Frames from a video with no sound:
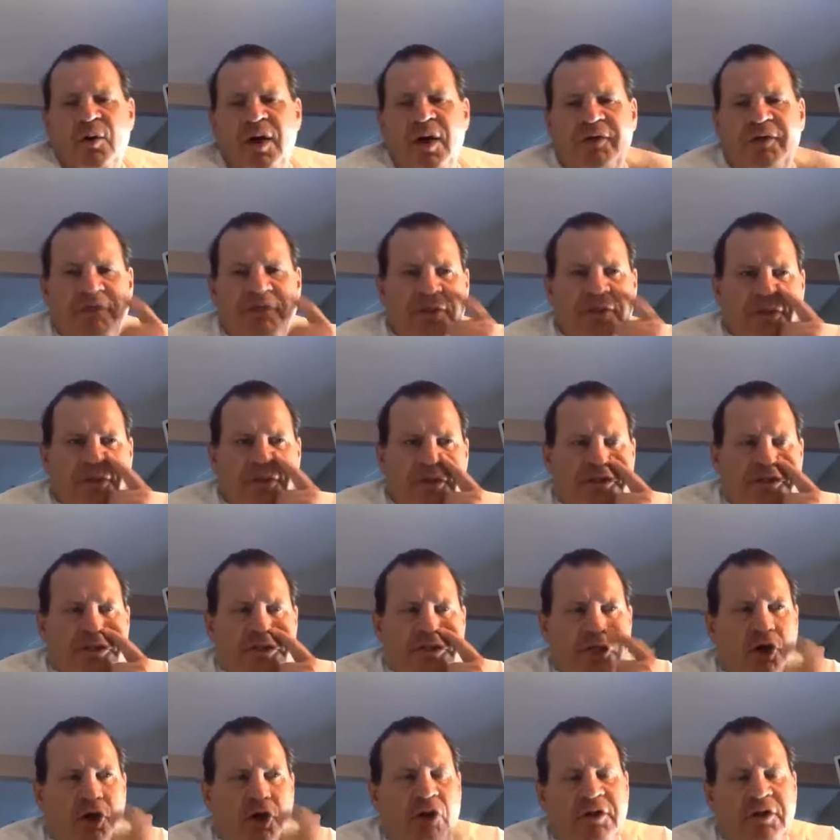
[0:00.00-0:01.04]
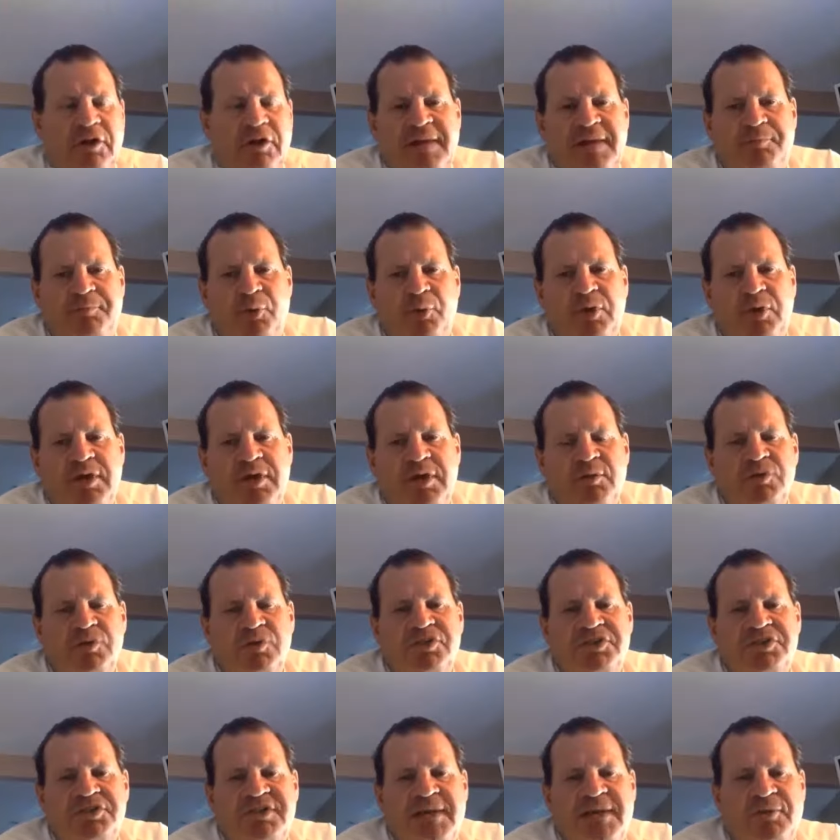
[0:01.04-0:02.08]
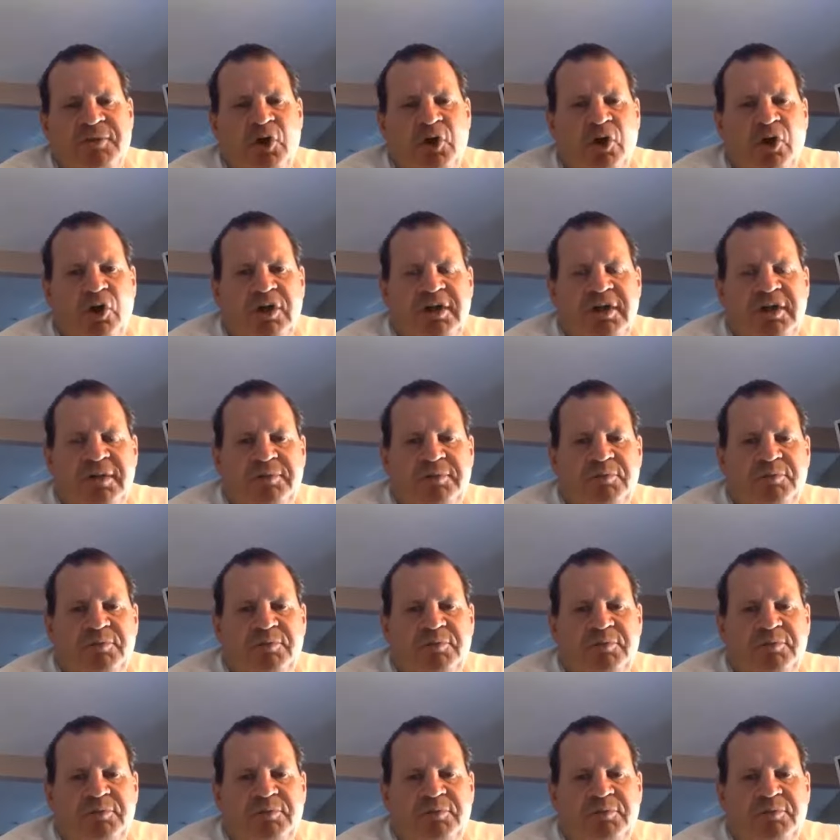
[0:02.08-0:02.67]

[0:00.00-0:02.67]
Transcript: the goalie they put in was the same goalie that